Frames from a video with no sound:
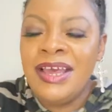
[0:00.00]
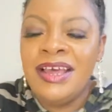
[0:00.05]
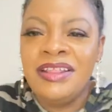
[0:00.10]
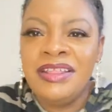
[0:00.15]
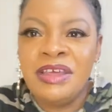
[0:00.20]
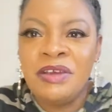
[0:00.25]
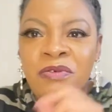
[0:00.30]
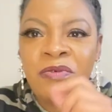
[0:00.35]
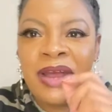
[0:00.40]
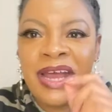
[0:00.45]

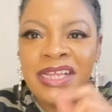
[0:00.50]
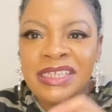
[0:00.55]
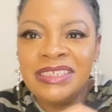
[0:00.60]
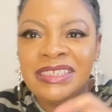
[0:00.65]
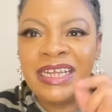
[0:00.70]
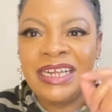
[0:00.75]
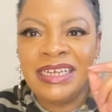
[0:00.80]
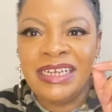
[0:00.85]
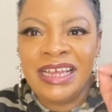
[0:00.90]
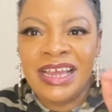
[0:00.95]
the ones
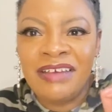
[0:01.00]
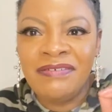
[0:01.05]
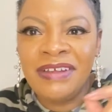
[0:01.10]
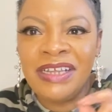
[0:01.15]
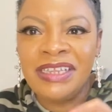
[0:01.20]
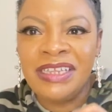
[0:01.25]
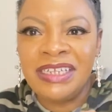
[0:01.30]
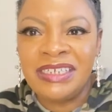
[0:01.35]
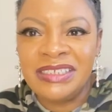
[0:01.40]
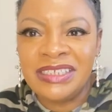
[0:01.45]
that
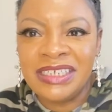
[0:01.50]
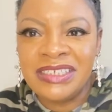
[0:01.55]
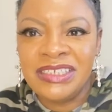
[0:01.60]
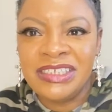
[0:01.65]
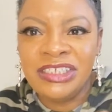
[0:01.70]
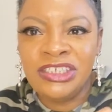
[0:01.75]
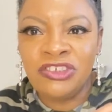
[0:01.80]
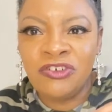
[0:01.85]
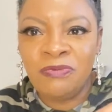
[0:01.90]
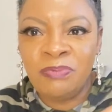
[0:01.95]
govern the
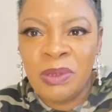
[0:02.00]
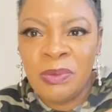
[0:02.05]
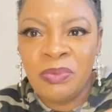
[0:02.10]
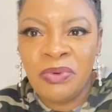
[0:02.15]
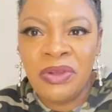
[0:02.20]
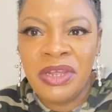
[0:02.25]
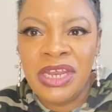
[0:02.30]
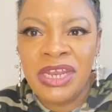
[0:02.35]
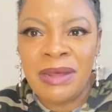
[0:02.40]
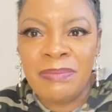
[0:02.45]
destinies of
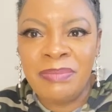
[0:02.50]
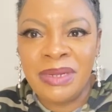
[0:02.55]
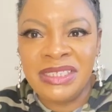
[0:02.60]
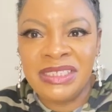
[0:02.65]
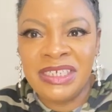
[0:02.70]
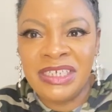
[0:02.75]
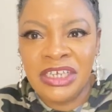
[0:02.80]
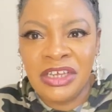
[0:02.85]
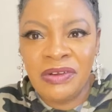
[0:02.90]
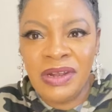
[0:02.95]
people in a
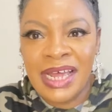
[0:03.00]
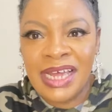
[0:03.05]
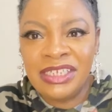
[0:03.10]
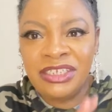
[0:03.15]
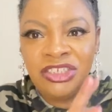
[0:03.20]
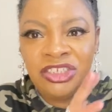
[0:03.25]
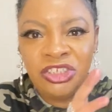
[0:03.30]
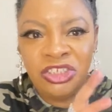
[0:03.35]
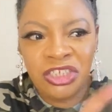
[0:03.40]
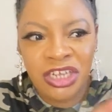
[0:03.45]
particular
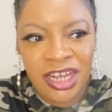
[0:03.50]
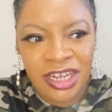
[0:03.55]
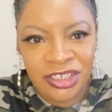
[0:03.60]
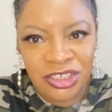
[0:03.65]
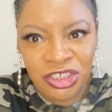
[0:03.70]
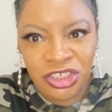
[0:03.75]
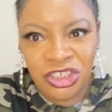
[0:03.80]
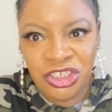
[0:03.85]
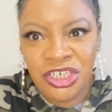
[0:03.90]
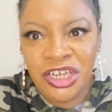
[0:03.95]

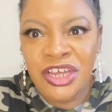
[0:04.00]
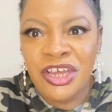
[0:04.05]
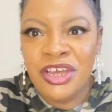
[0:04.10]
church,